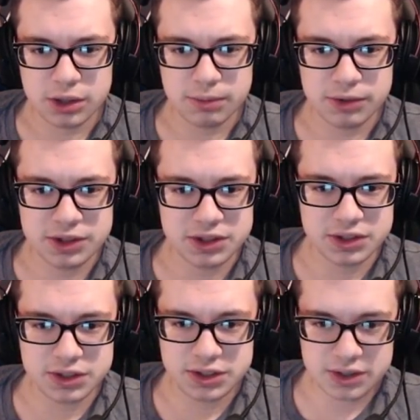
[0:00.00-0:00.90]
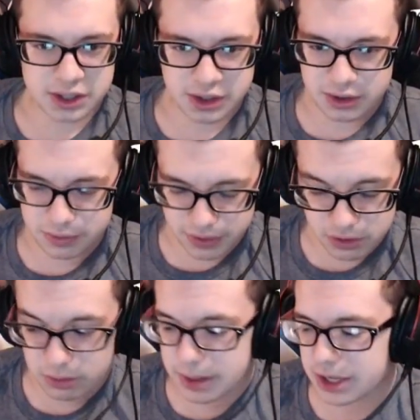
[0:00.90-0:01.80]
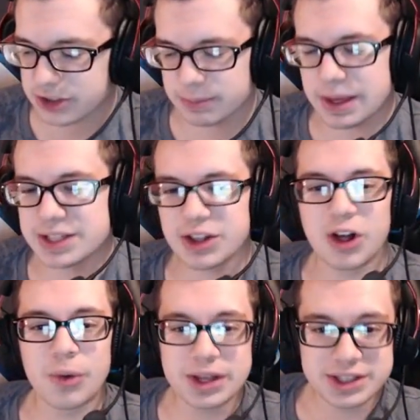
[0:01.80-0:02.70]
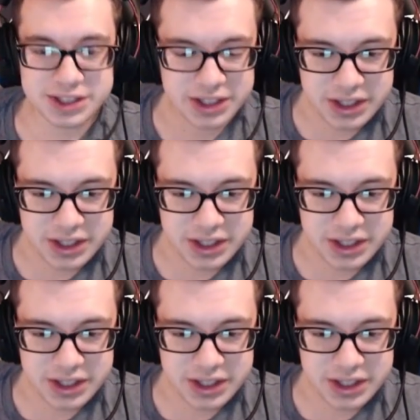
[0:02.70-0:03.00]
This is, a favorable matchup as always.